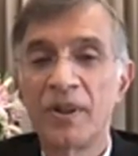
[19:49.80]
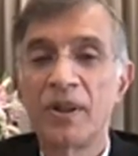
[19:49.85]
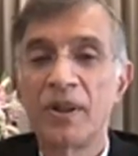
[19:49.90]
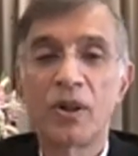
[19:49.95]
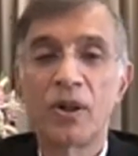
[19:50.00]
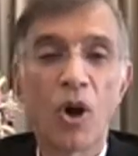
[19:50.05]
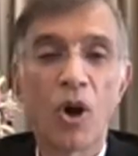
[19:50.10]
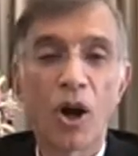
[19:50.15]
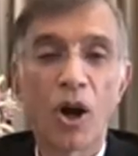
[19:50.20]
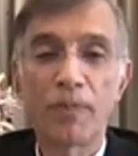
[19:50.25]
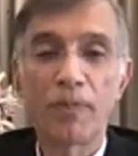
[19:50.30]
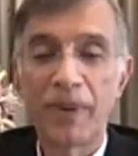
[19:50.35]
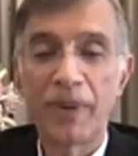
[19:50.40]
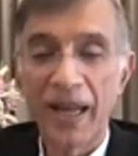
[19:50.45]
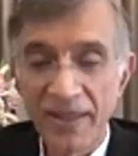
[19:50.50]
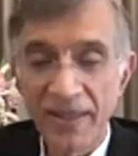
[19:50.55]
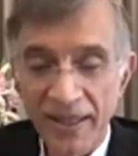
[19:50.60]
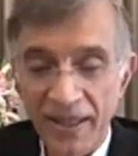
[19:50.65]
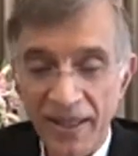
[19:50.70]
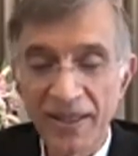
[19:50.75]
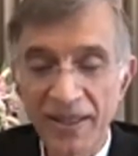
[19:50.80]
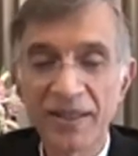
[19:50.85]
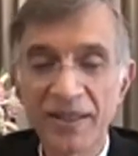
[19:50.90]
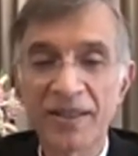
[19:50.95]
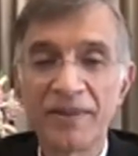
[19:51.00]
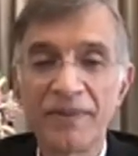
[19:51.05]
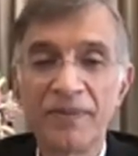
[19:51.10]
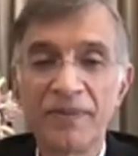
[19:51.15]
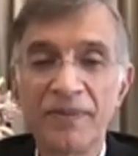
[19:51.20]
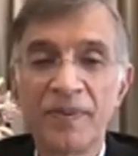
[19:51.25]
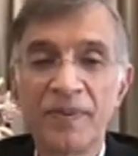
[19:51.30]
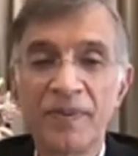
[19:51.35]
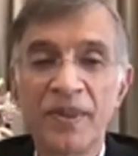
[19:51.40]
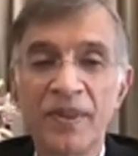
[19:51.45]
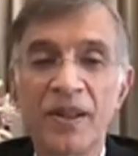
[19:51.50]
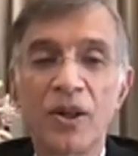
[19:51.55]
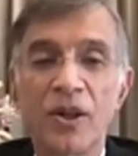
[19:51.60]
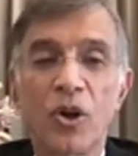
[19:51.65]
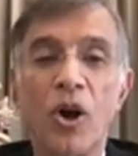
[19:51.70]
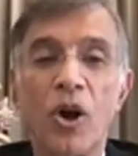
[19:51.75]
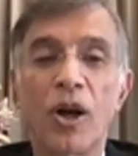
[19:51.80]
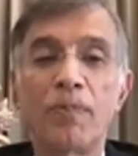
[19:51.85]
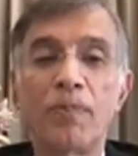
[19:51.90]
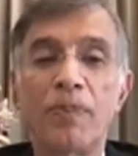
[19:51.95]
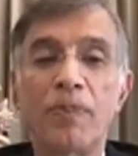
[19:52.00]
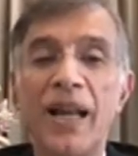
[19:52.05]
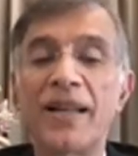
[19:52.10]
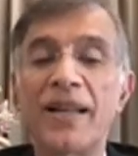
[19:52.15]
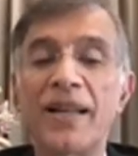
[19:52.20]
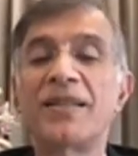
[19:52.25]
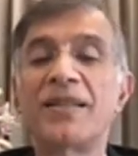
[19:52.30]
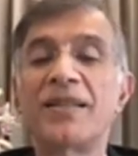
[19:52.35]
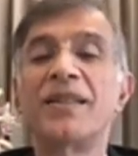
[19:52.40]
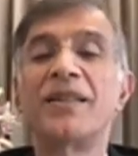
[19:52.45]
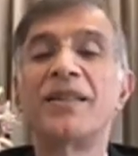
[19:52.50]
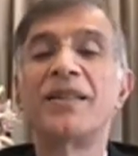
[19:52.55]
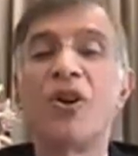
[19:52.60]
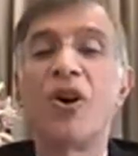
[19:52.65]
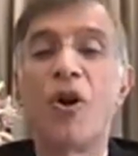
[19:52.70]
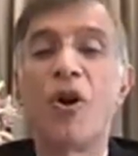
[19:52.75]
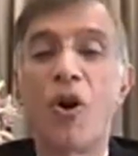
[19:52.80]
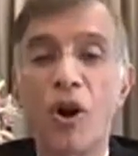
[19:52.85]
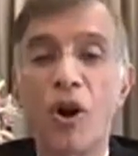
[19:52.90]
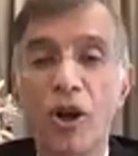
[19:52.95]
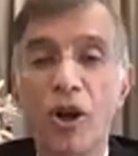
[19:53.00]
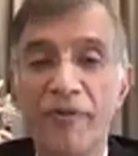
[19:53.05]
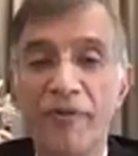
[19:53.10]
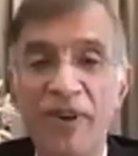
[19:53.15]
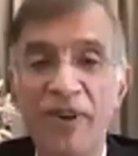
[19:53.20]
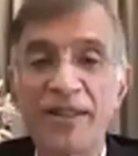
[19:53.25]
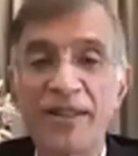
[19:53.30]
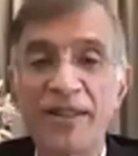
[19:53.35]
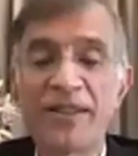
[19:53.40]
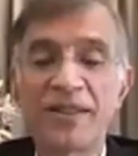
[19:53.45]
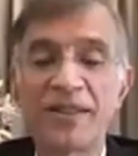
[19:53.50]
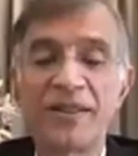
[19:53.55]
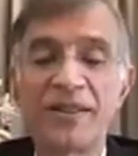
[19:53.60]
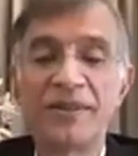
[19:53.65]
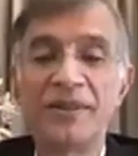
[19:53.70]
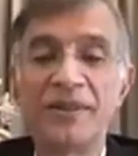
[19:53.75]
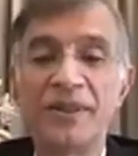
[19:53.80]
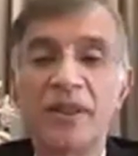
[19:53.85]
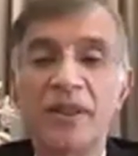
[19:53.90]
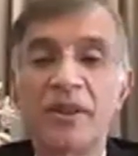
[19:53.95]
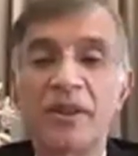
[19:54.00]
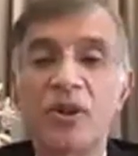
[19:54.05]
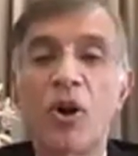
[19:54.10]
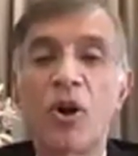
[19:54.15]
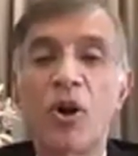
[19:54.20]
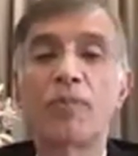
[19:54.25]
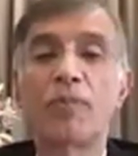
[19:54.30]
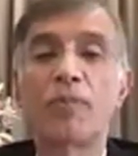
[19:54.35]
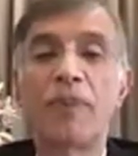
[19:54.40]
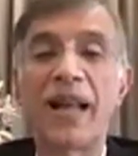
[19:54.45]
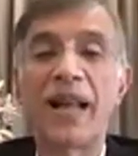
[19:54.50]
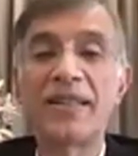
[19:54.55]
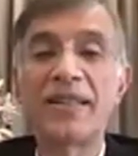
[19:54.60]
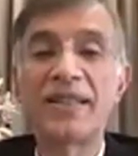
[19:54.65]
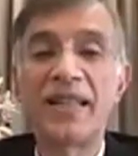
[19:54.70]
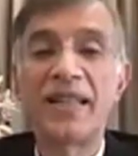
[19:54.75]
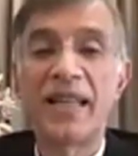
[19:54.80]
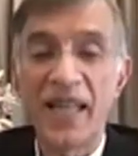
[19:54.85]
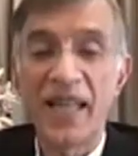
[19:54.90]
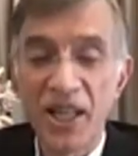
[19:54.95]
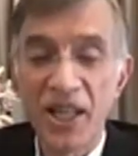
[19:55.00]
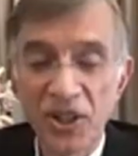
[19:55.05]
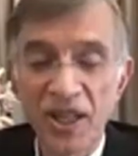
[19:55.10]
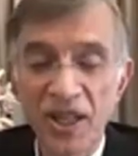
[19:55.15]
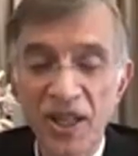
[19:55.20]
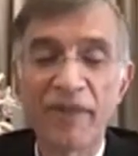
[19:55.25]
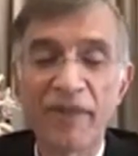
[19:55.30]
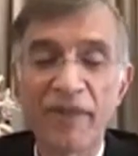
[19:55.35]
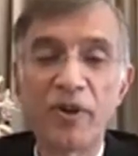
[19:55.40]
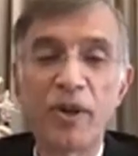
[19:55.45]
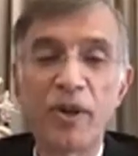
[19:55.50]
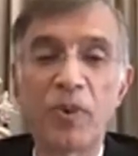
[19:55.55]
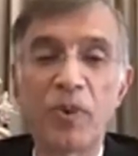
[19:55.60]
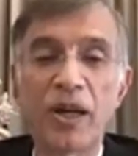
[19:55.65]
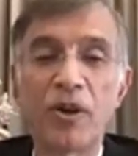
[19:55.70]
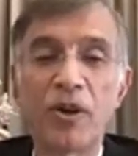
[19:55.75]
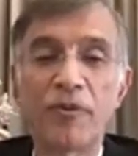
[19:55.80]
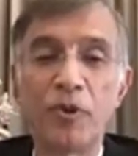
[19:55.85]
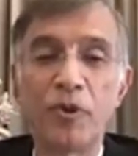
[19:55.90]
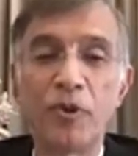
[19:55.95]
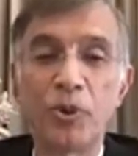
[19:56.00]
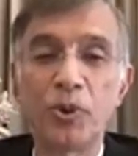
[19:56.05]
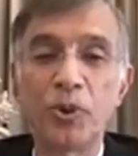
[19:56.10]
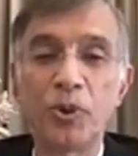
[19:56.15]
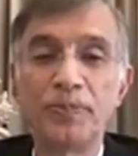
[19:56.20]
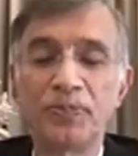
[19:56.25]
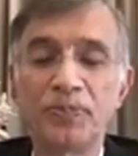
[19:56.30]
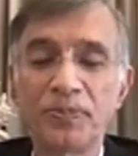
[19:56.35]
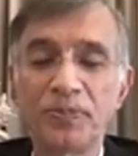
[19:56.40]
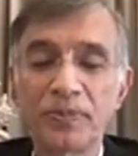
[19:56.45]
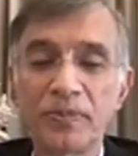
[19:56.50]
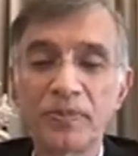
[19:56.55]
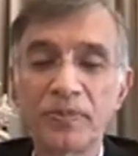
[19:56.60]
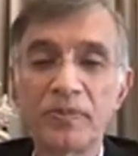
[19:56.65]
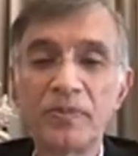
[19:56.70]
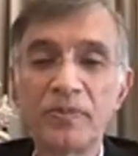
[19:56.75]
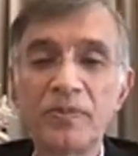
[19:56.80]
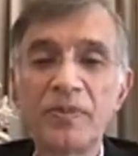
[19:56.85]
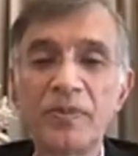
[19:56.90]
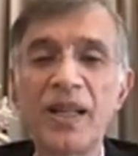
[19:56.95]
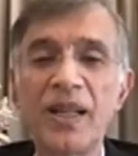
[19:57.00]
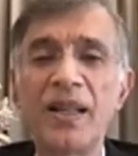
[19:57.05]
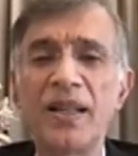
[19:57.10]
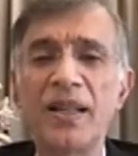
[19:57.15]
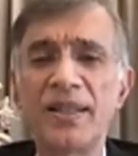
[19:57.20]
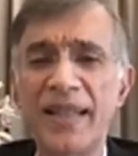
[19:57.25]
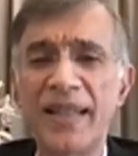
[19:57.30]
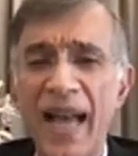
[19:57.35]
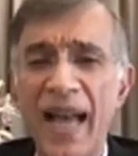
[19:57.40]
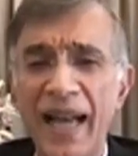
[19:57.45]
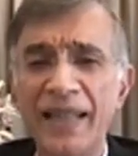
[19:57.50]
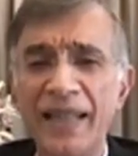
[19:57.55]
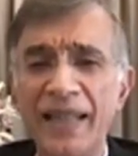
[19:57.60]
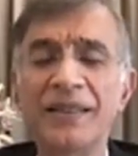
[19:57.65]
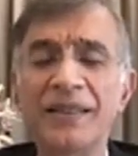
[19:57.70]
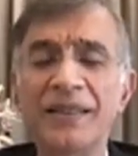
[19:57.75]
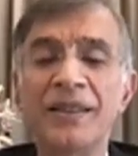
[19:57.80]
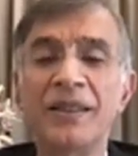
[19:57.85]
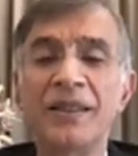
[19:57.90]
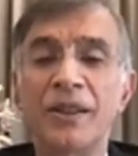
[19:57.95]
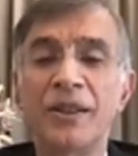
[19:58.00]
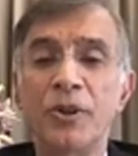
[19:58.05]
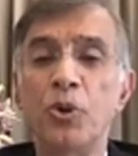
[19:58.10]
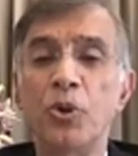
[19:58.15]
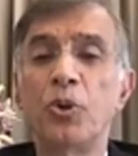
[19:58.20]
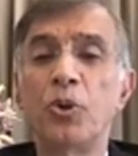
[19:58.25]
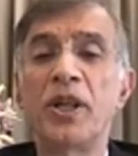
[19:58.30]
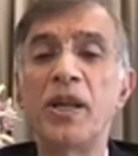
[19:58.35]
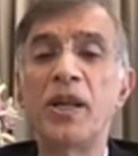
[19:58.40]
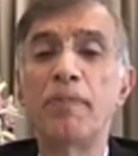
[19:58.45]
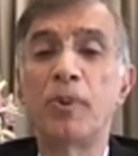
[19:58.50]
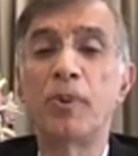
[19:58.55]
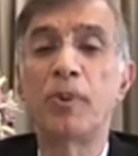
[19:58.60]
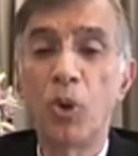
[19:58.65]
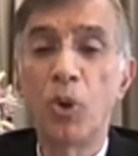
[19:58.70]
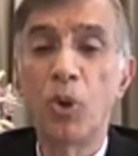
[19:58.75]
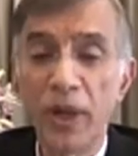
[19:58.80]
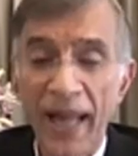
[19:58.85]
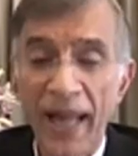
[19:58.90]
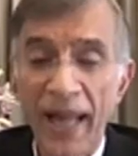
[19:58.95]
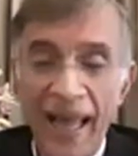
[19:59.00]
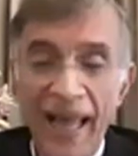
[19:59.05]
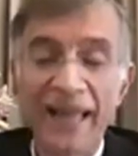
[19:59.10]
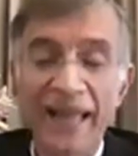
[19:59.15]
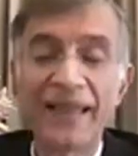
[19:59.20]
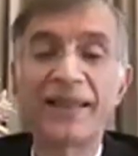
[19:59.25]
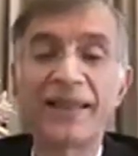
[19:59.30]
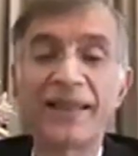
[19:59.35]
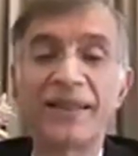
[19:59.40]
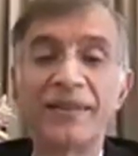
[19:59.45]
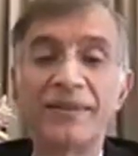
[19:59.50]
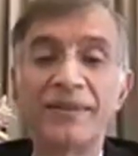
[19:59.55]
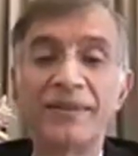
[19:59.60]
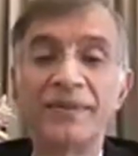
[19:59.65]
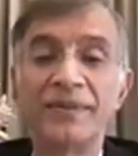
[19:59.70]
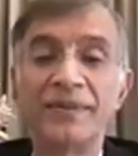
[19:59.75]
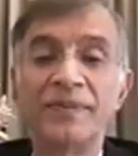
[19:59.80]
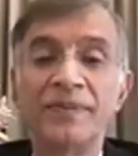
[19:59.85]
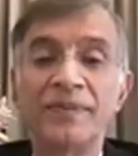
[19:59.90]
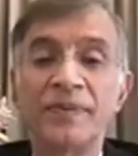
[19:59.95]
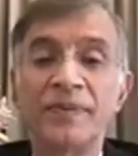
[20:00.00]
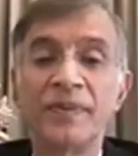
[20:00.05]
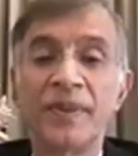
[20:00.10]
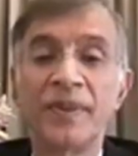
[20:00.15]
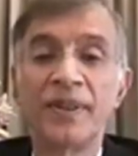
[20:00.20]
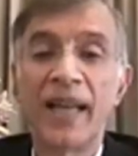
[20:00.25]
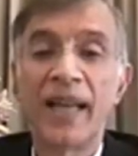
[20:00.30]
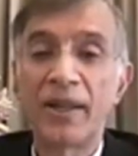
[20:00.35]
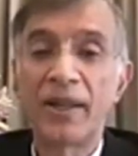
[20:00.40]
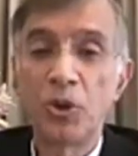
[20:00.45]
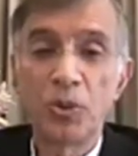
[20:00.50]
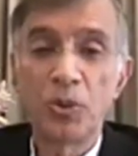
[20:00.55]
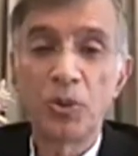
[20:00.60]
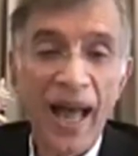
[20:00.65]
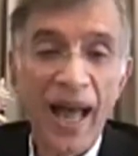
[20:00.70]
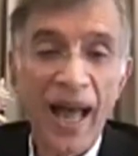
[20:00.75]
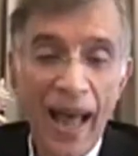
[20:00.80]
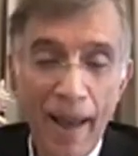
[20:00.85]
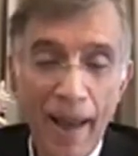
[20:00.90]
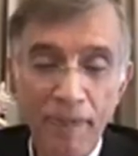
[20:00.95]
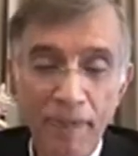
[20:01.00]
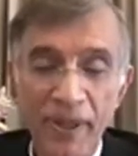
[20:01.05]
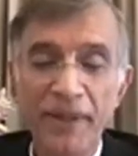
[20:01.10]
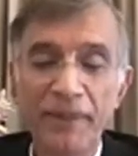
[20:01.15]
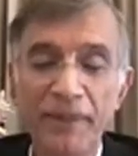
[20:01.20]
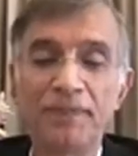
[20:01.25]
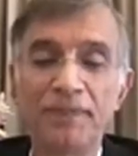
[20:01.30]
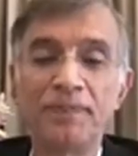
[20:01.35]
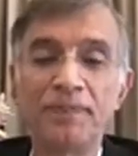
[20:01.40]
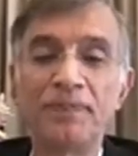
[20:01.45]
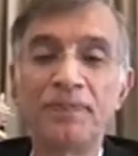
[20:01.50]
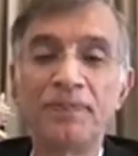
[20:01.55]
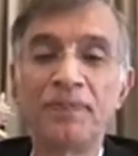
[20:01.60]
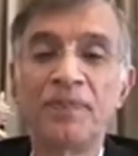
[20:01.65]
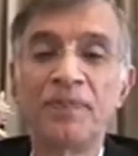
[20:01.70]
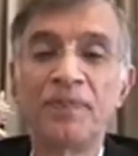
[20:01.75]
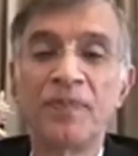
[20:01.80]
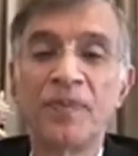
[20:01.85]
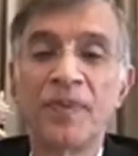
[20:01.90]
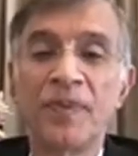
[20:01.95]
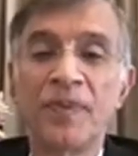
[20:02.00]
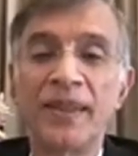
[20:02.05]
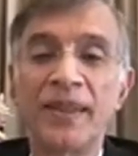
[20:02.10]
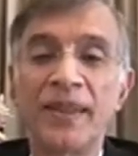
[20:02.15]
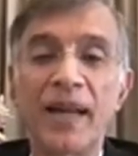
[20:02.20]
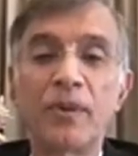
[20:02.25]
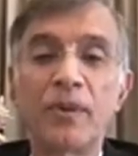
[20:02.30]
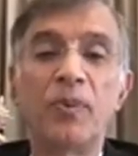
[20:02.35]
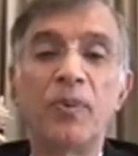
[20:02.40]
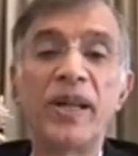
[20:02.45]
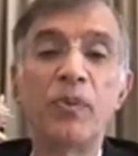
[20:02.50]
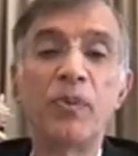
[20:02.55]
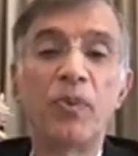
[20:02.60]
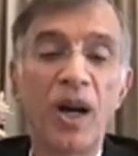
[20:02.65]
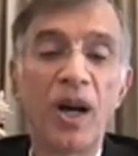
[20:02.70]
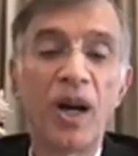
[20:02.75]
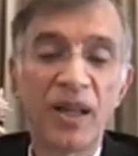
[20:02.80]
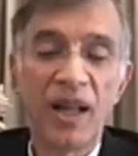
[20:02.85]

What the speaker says: God bless us. God bless all of us. God bless each and every one of you, is that you keep good health, that you are happy, that we work